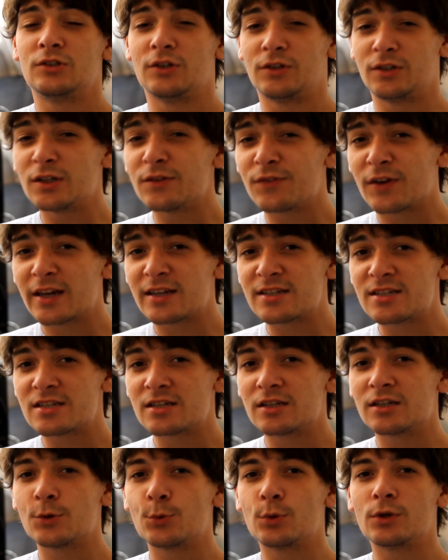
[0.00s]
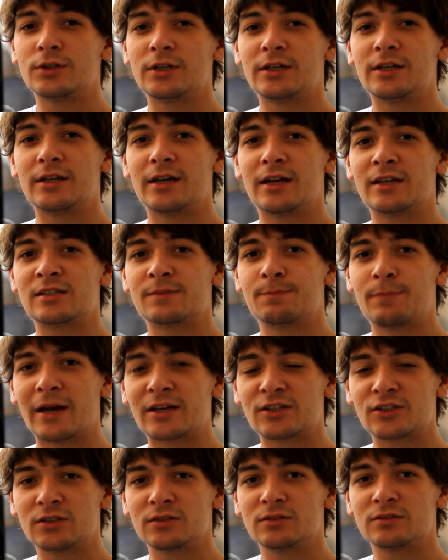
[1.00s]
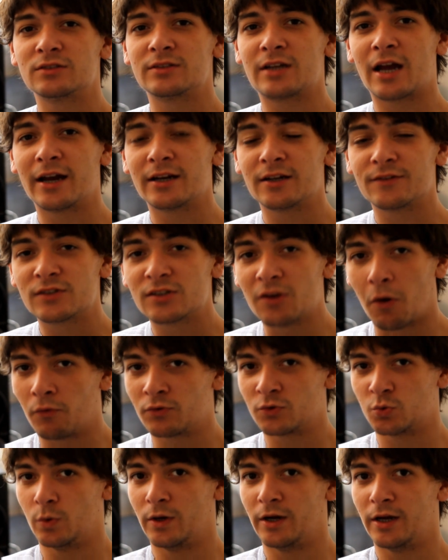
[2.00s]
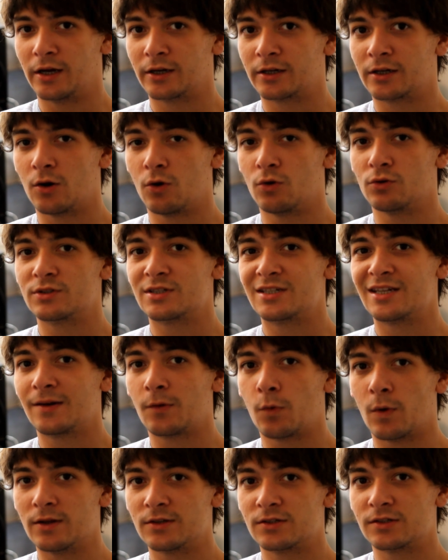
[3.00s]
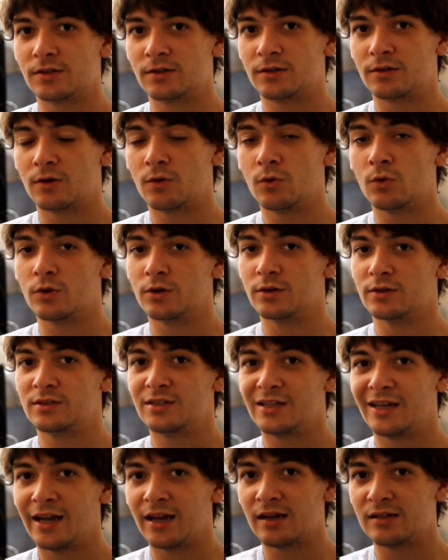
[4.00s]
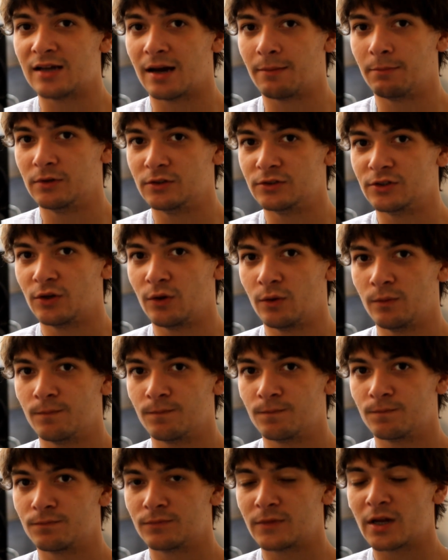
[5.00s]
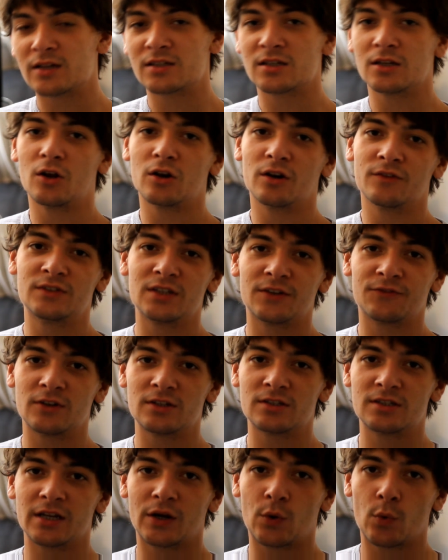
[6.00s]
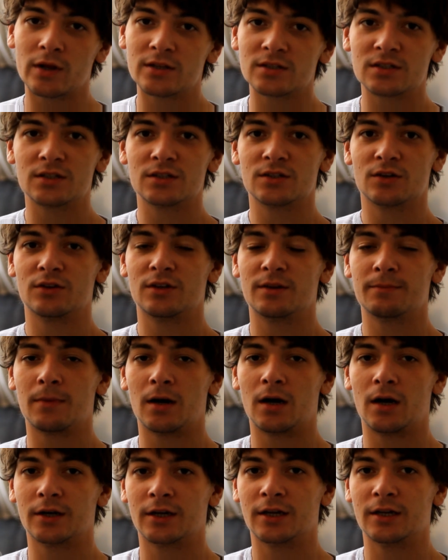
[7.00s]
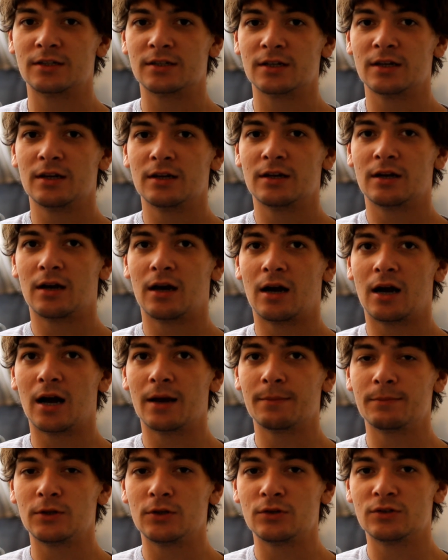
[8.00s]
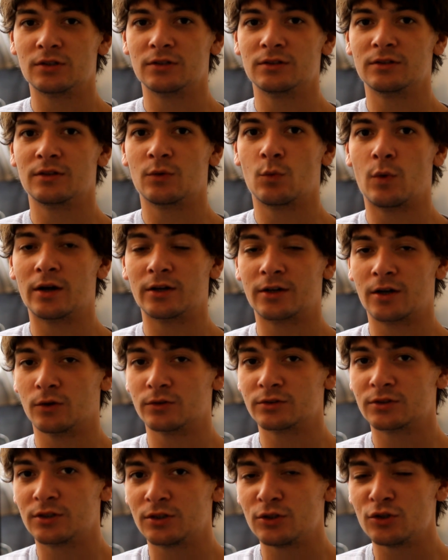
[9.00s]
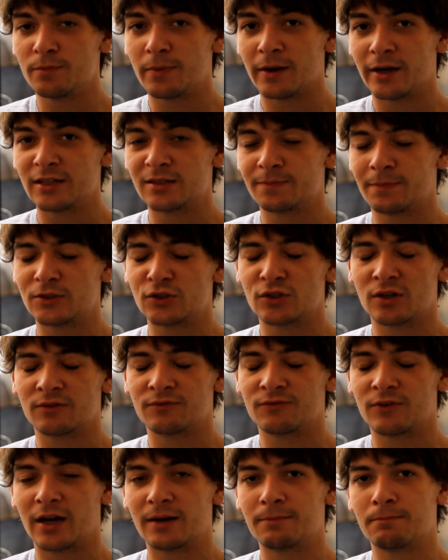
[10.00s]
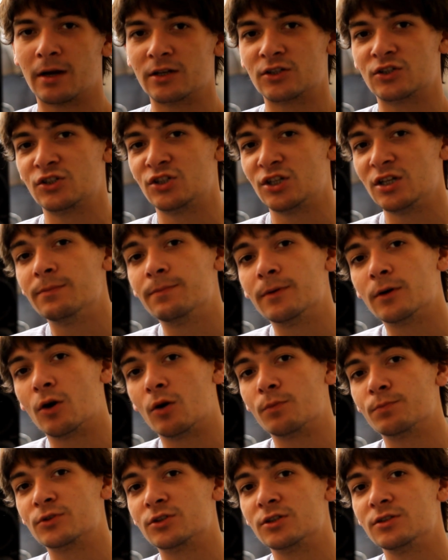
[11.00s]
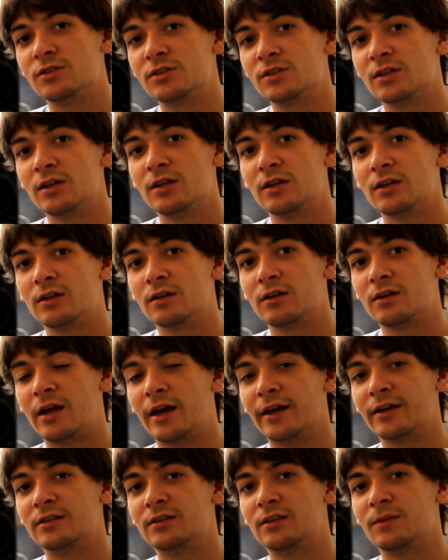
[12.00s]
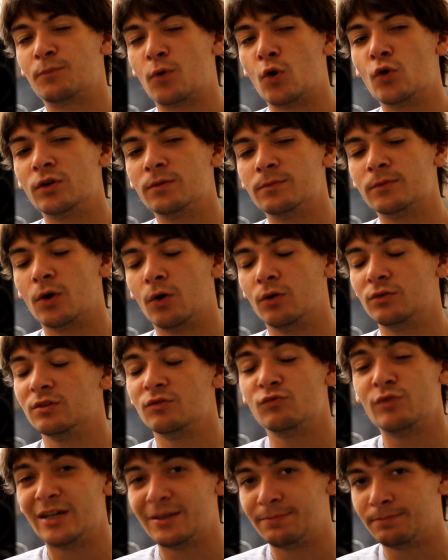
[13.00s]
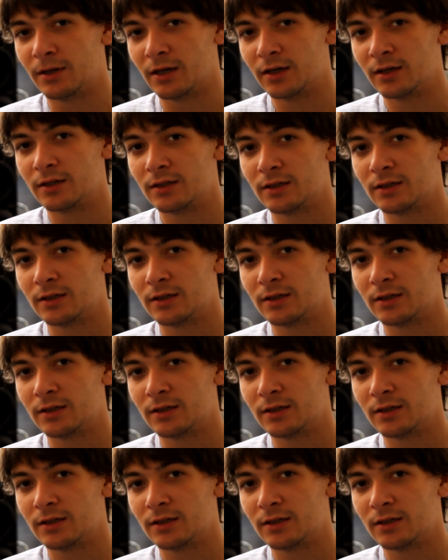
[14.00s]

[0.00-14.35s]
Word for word: To do this, you will need a special kind of software called sequencer, or DAW. There's a lot of different sequences on the market. I'm using the one called Cubase, but you can find much cheaper options, like the program called Reaper.